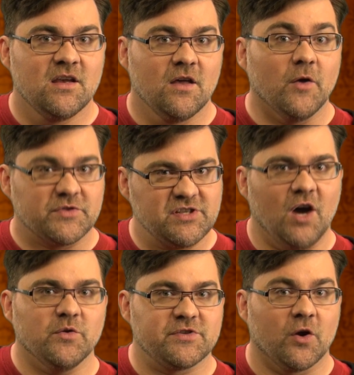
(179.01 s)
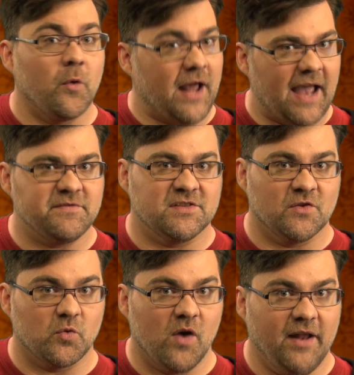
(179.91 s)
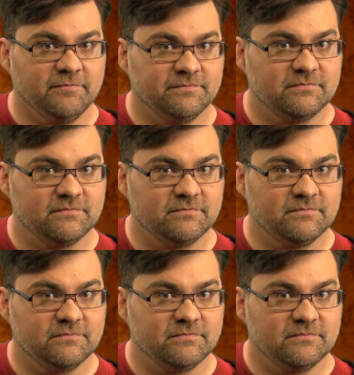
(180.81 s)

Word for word: those ghosts are going halvesies on the rent.